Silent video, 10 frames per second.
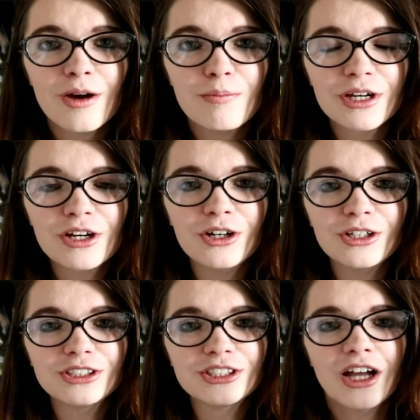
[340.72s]

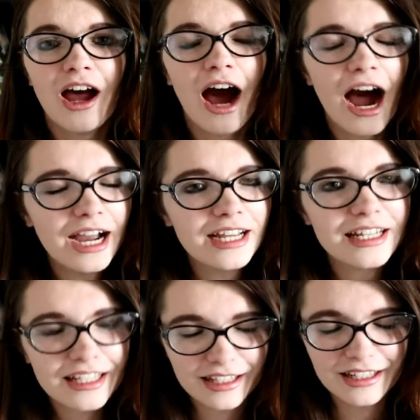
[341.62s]
because
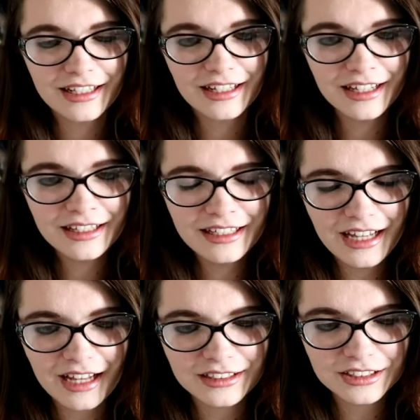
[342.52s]
in the
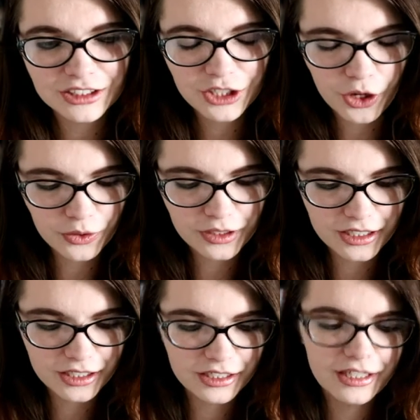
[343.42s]
end,
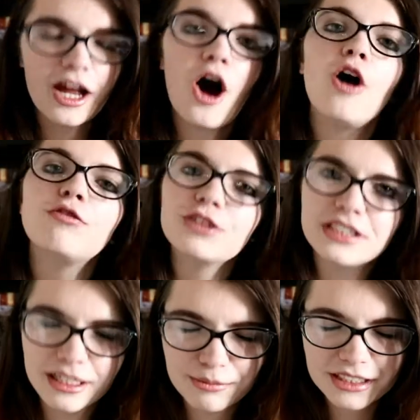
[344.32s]
Tony offers
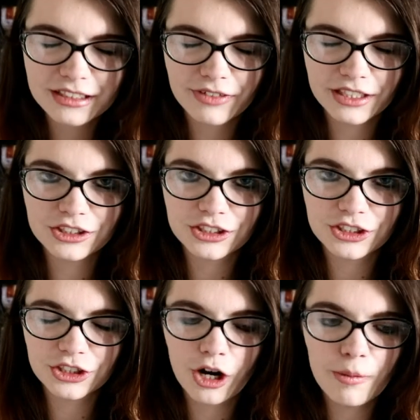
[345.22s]
him this Avengers
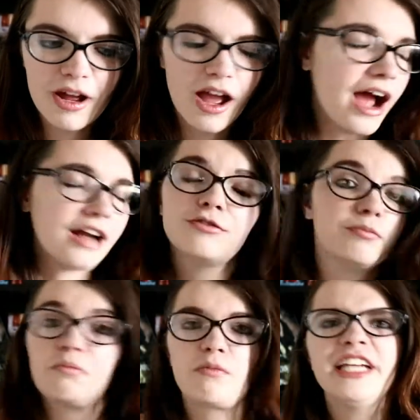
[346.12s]
job and
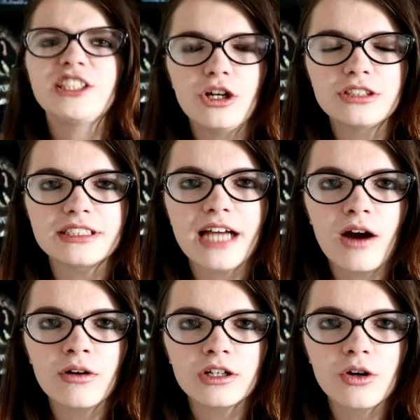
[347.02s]
he turns it
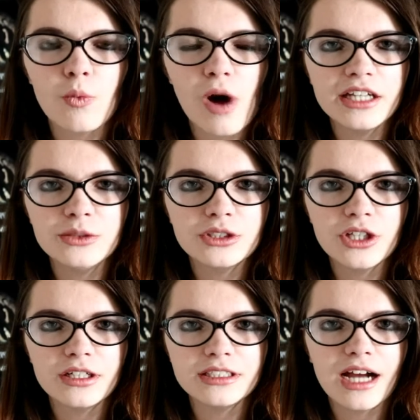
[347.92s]
down. I don't know why you would
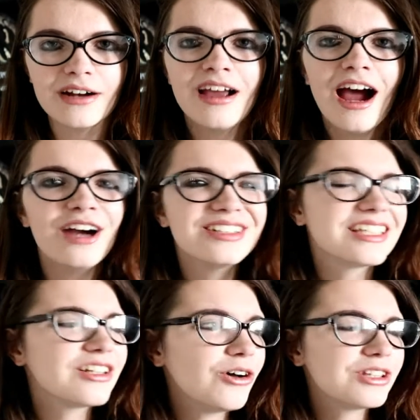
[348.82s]
turn it down. I
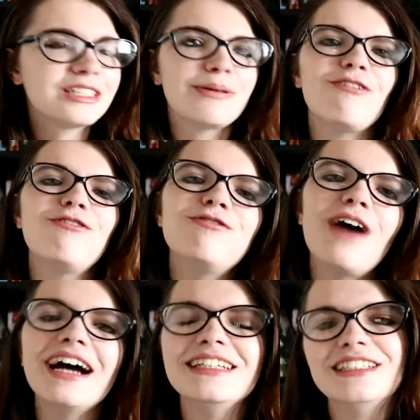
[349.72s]
understand the whole thing's about
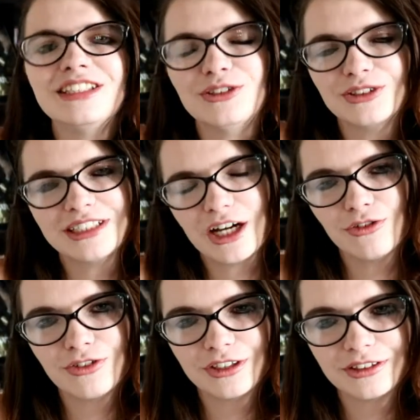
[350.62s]
finding
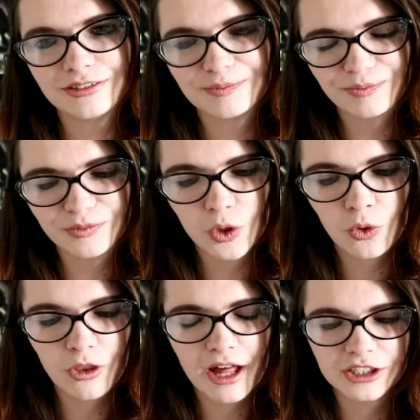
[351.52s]
yourself and
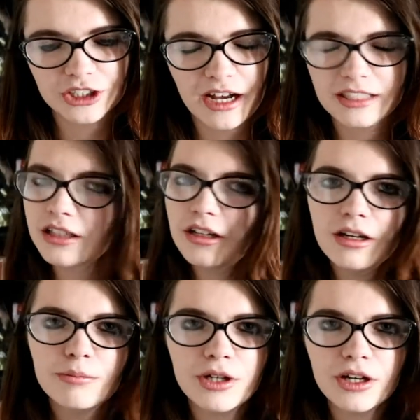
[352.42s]
all that jazz,
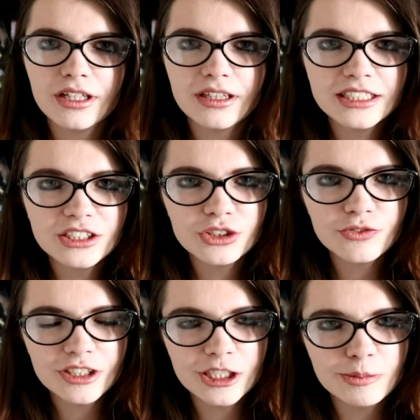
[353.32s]
but this is
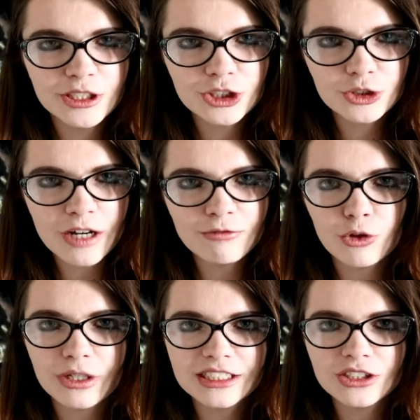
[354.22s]
something he's been striving
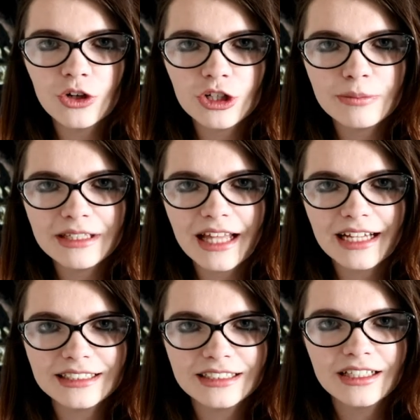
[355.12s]
for. He's not going to be
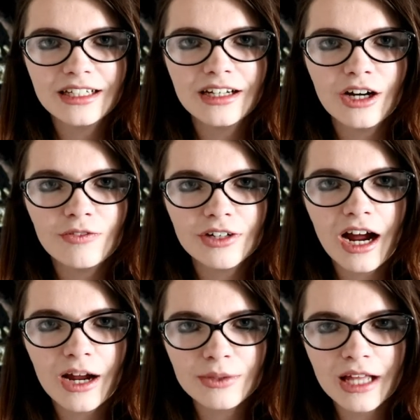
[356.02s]
less of a
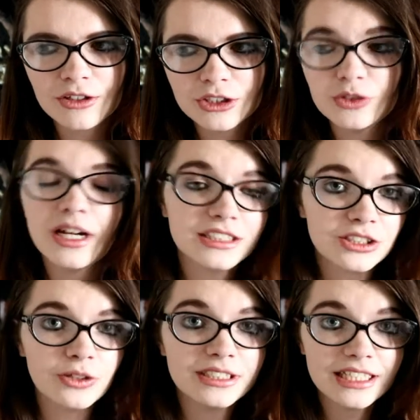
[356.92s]
guy without a suit, as
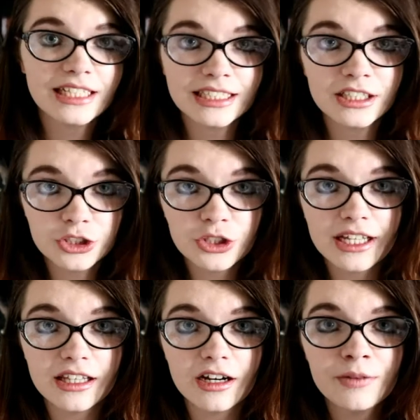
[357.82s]
Tony says in the
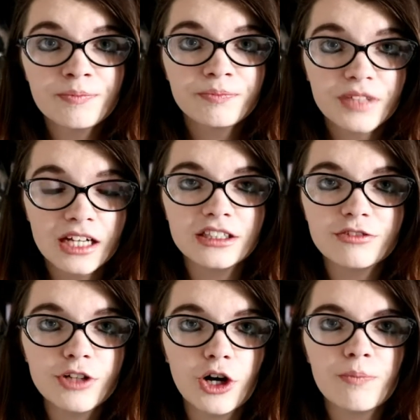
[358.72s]
trailer and in the
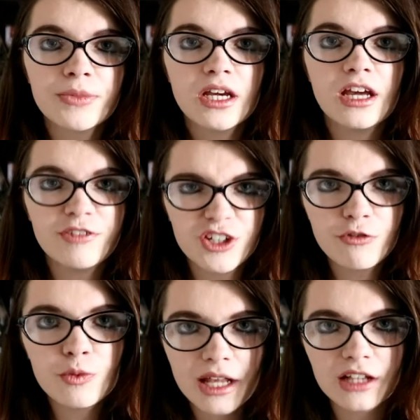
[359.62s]
film. If you're
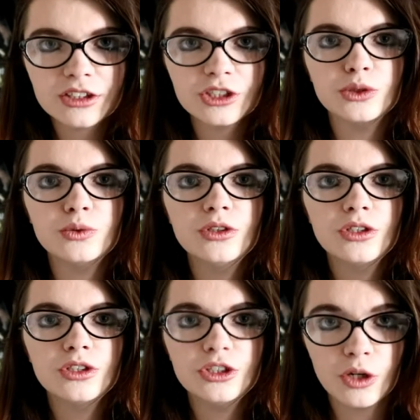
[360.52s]
nothing without the suit,
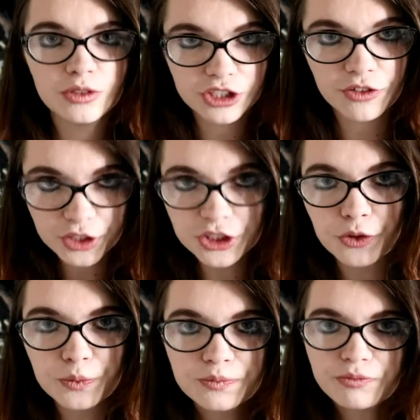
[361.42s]
you don't deserve the
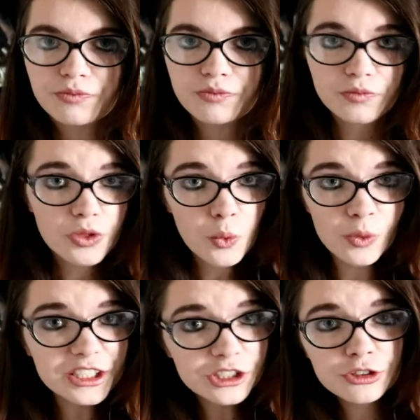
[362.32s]
suit,
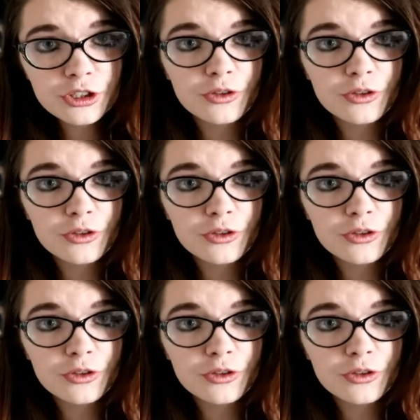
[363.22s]
which is true,